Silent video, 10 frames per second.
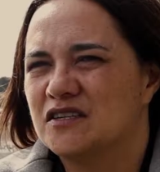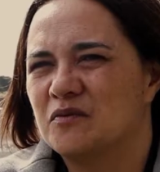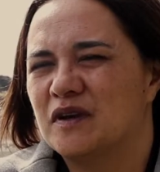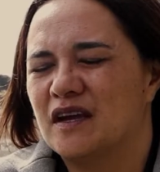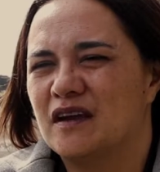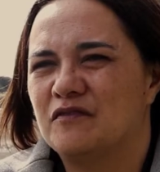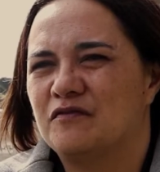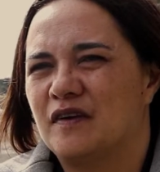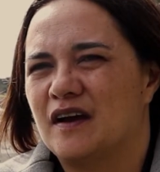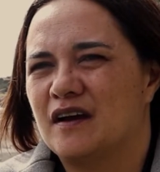So we have,
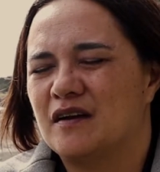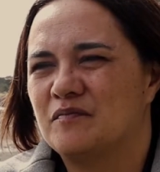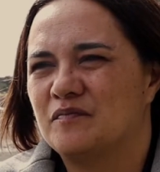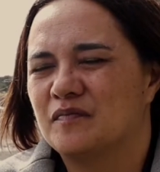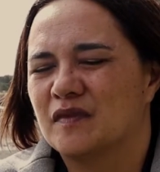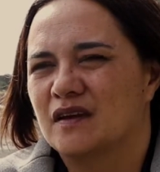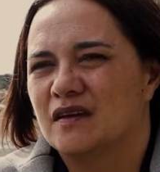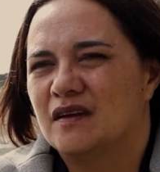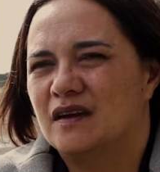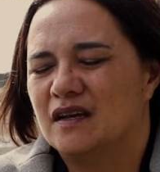
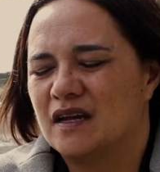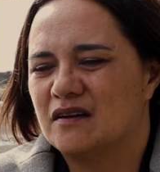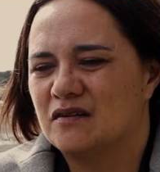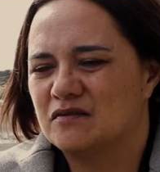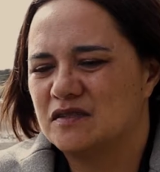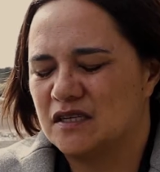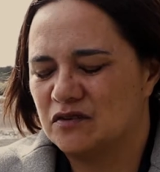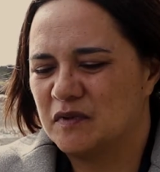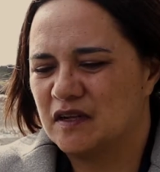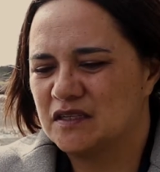in our
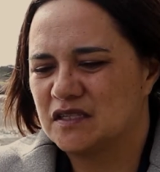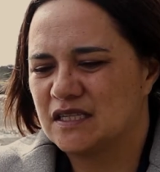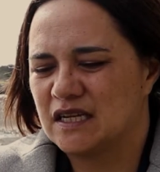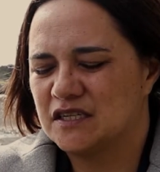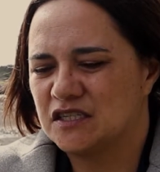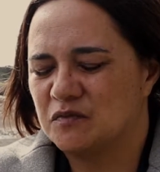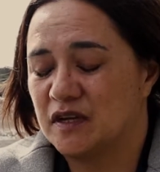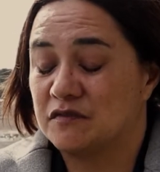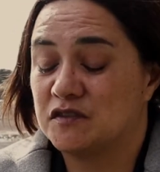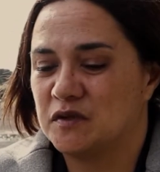settlement legislation, we
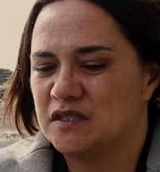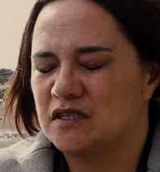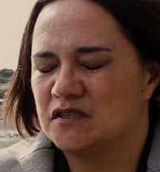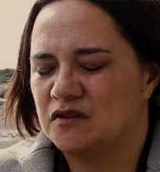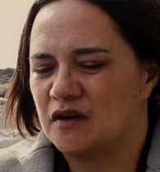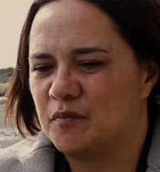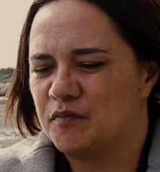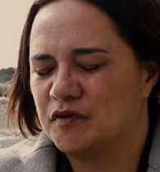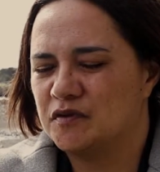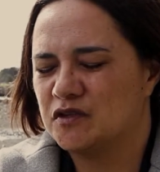have 22
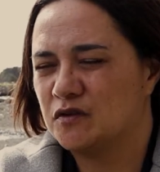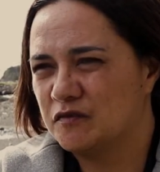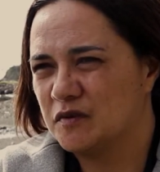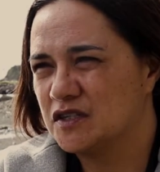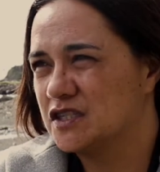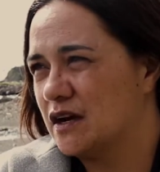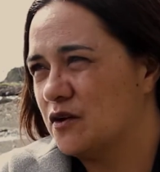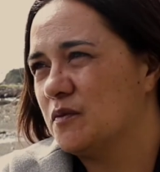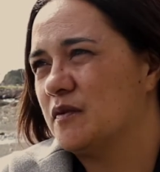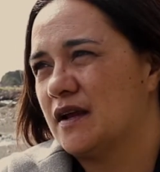hapu, 2 of which are
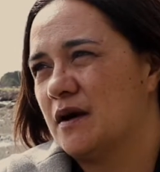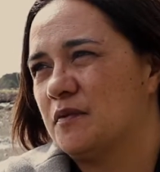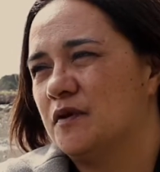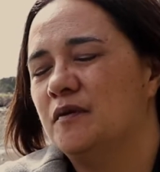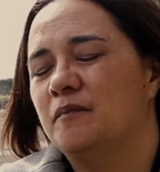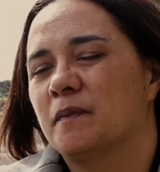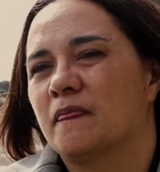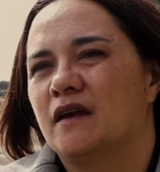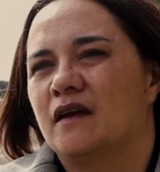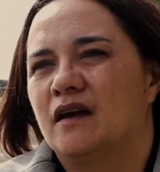urban hapu,
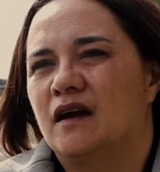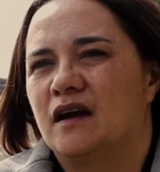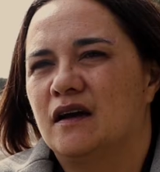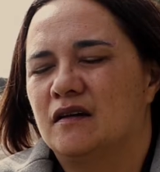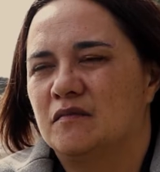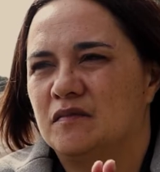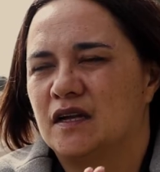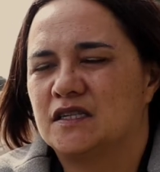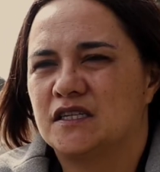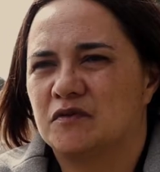
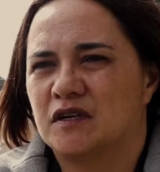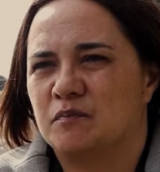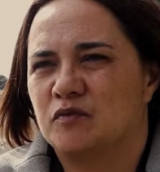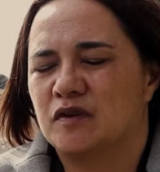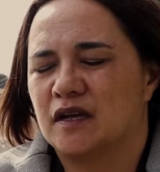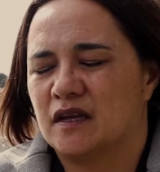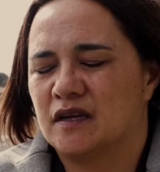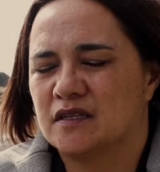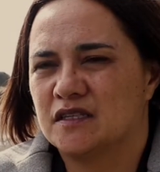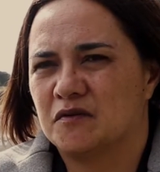Ngāti Awa ki Pōneke,
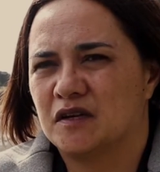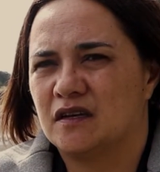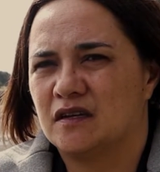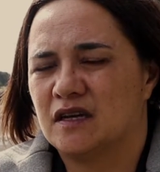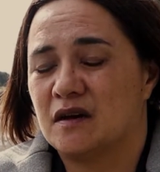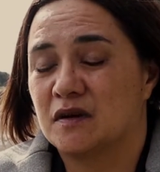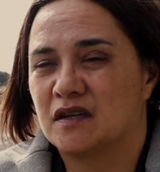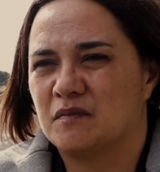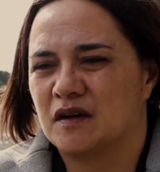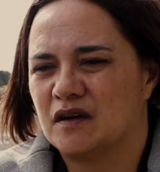Ngāti Awa ki
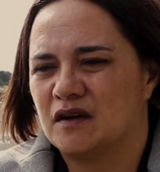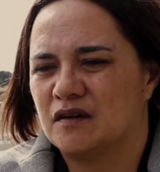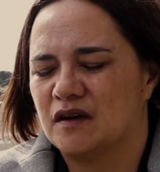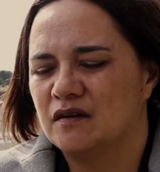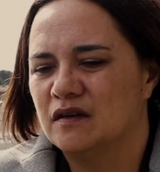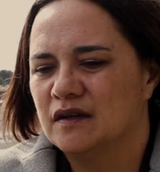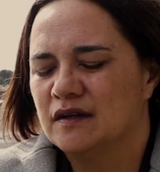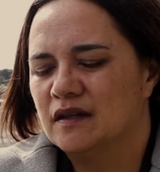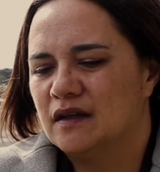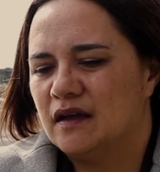Tāmaki Makaurau. That
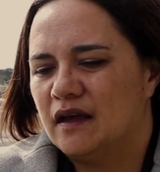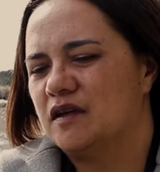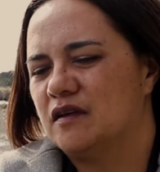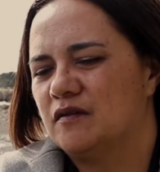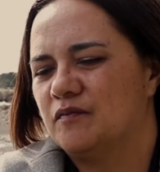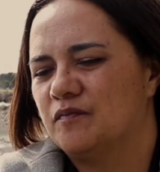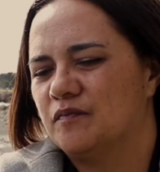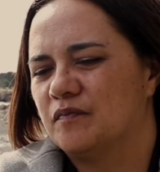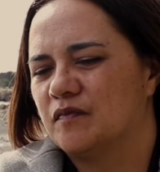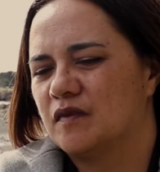how do we
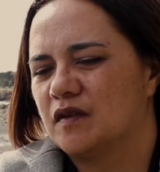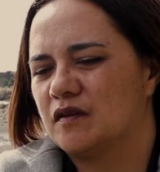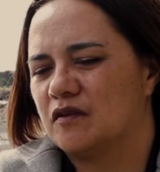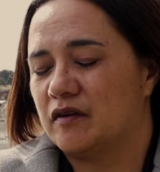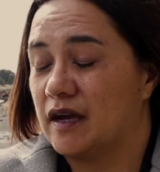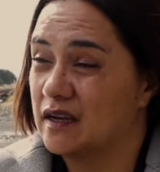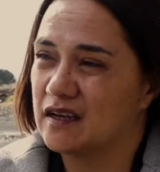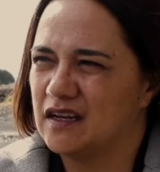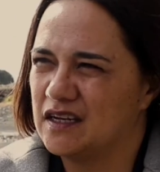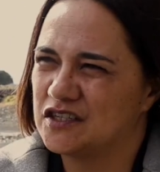create
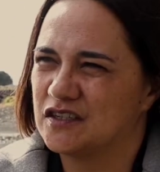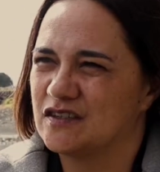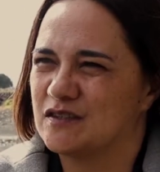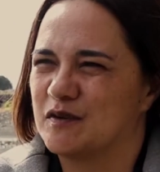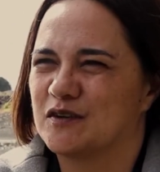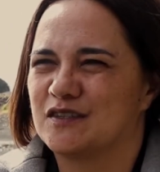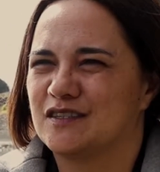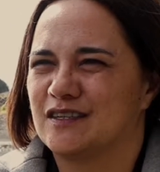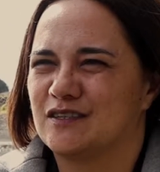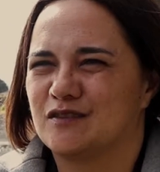connections, because
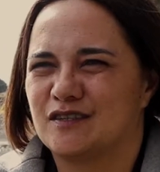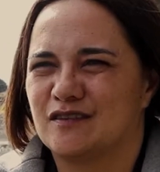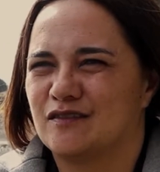this was